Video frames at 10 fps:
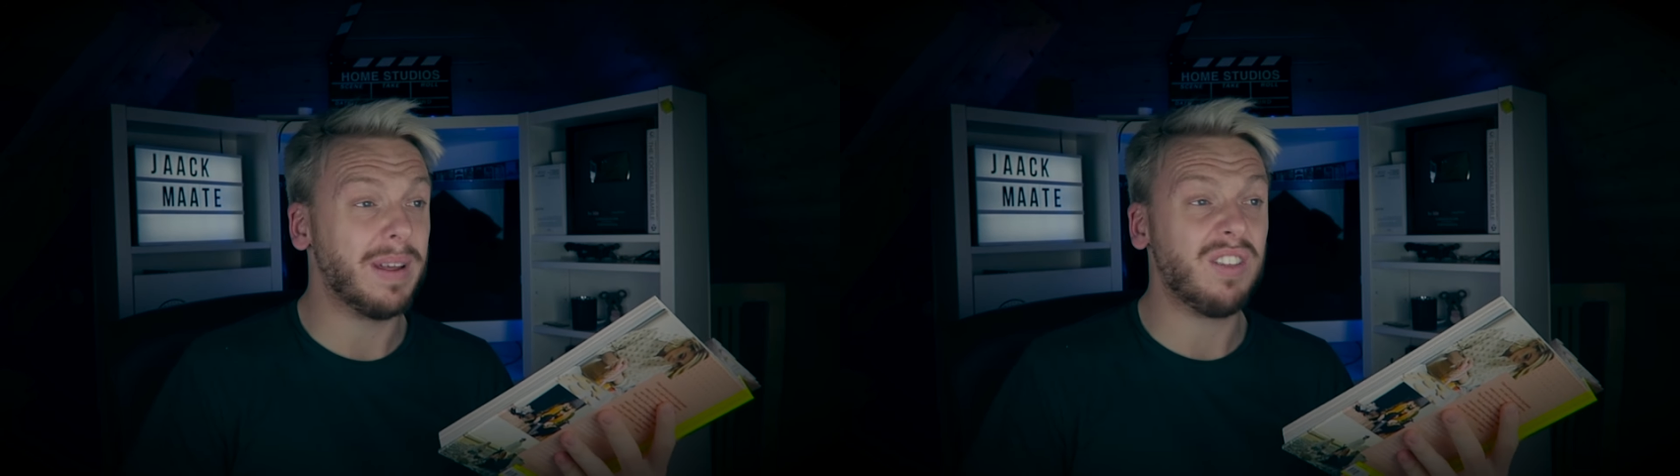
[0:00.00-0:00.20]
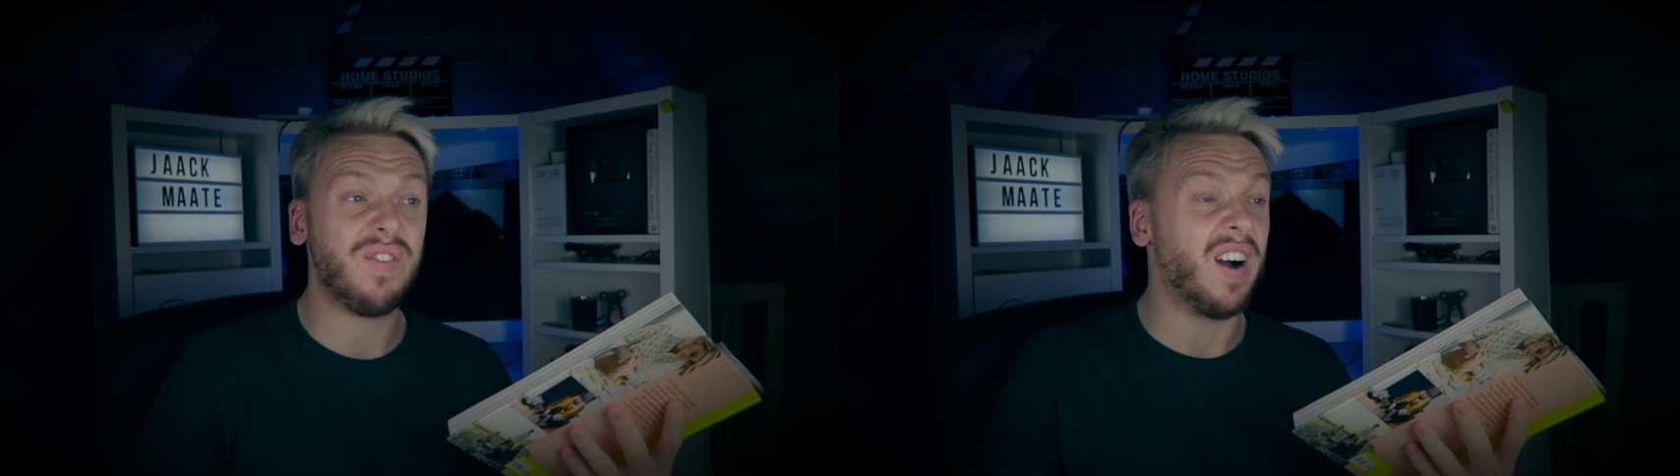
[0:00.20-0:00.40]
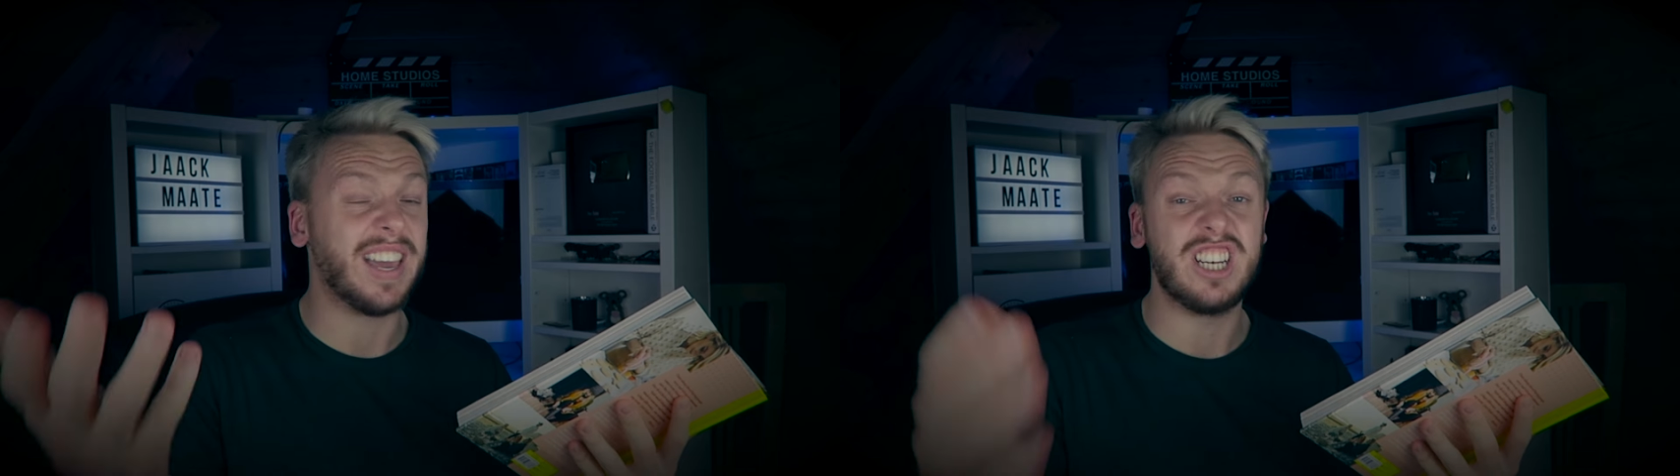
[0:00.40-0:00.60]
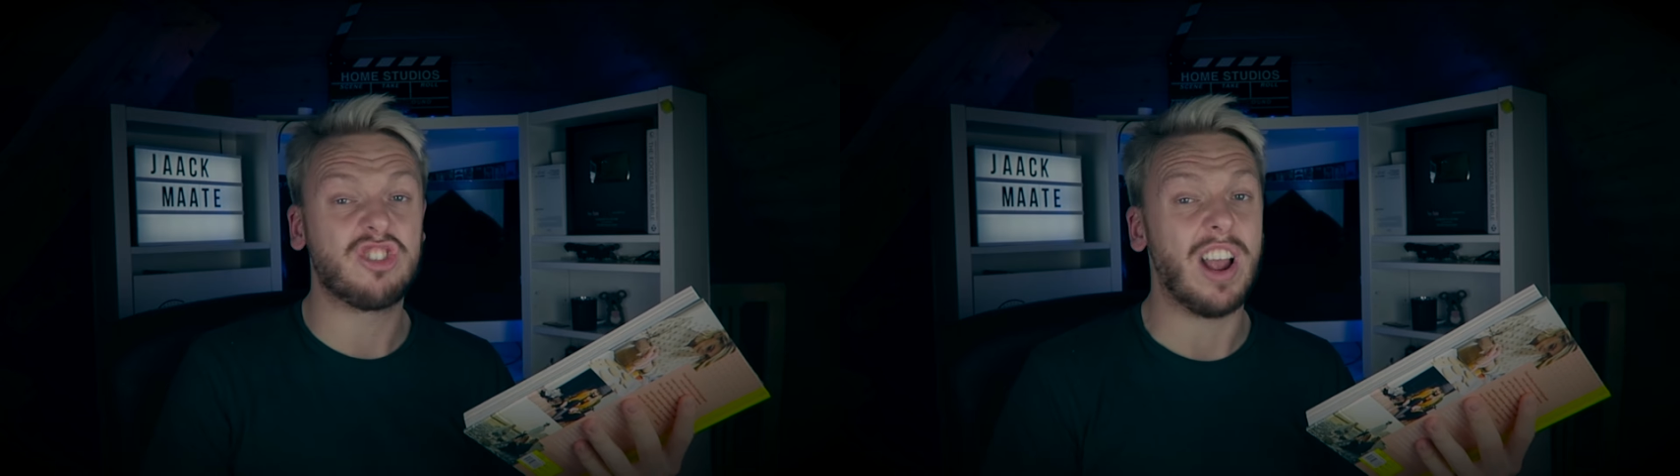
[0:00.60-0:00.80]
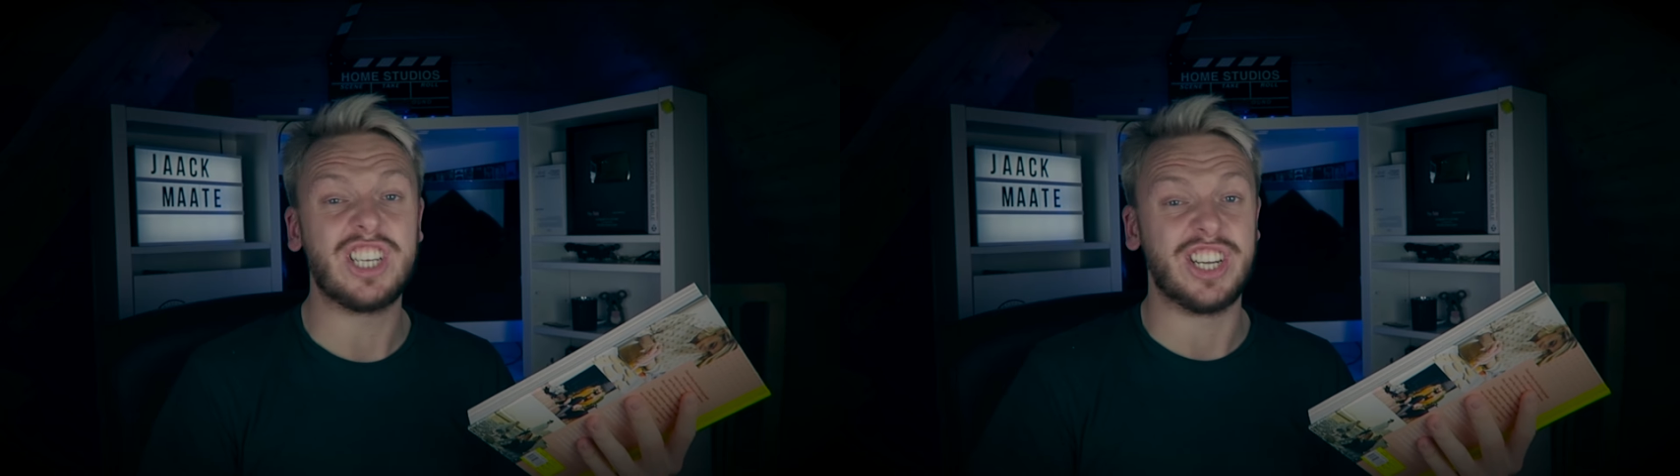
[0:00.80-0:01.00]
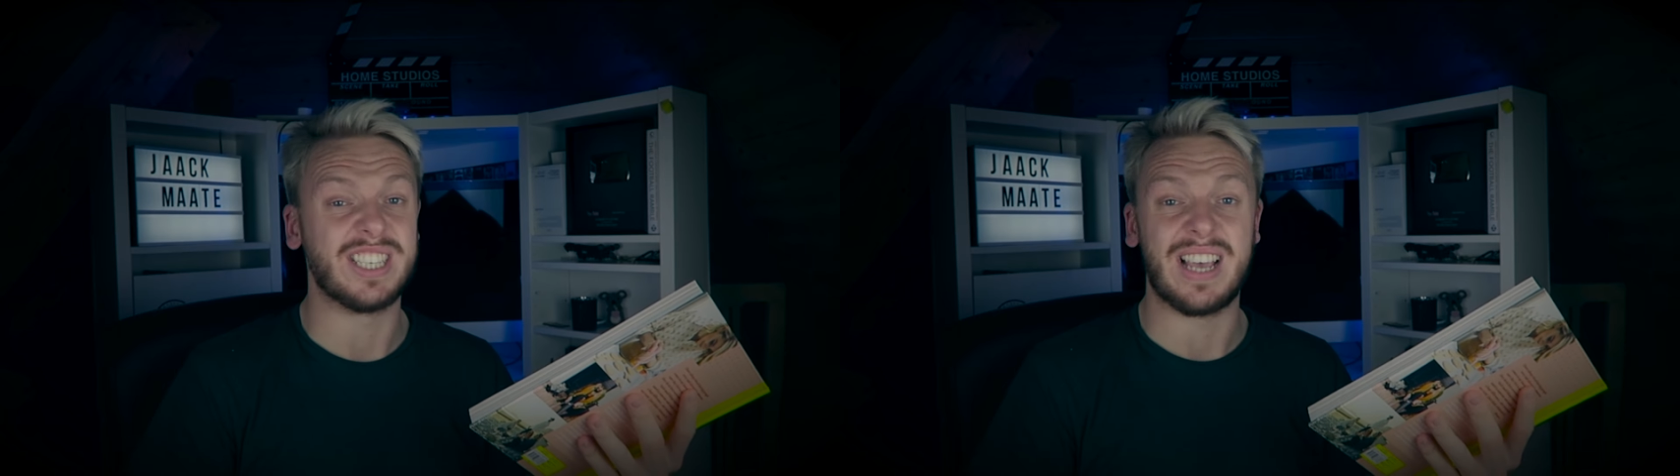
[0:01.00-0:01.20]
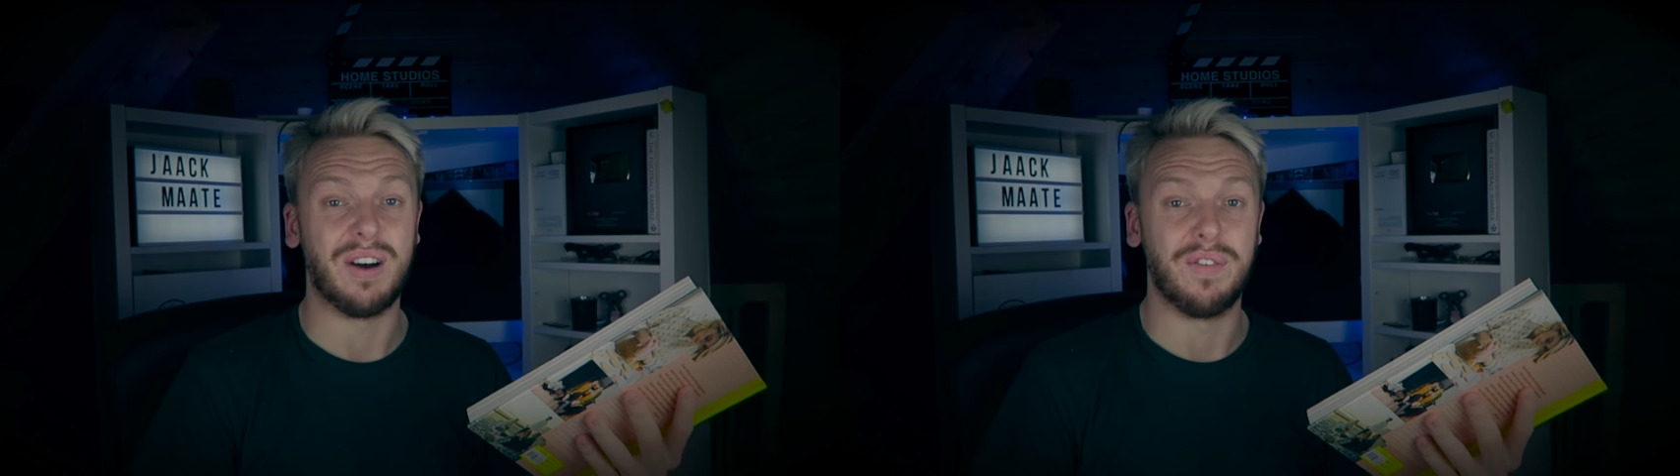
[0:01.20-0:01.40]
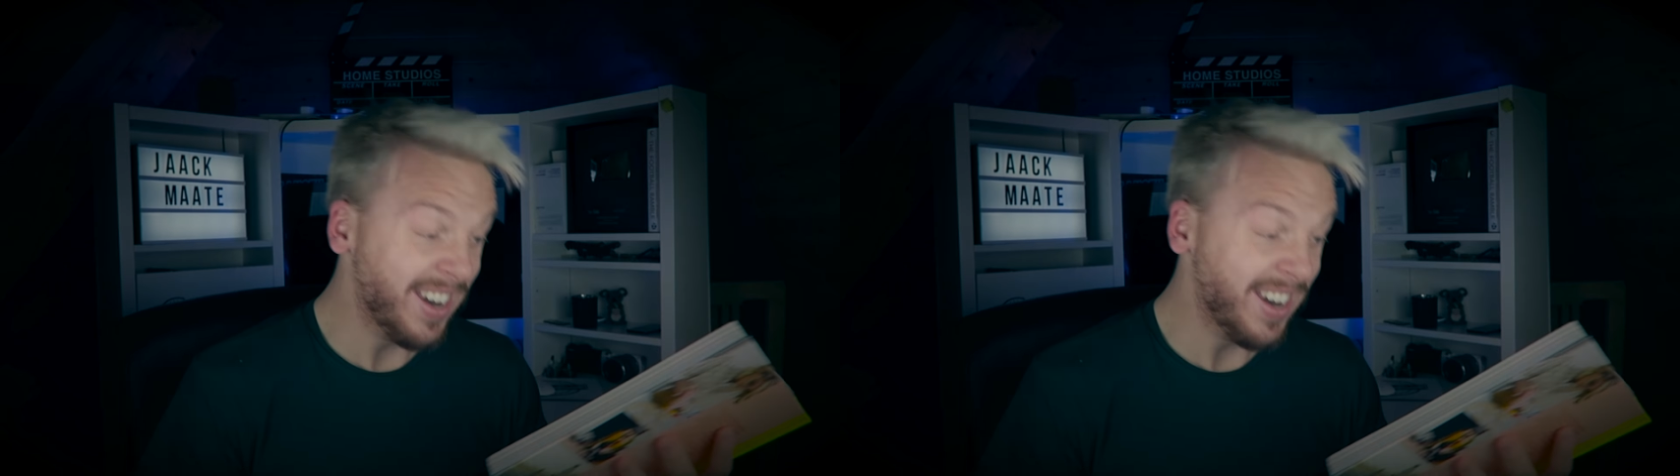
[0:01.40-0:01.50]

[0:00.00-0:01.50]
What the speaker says: means fucking dress yourself.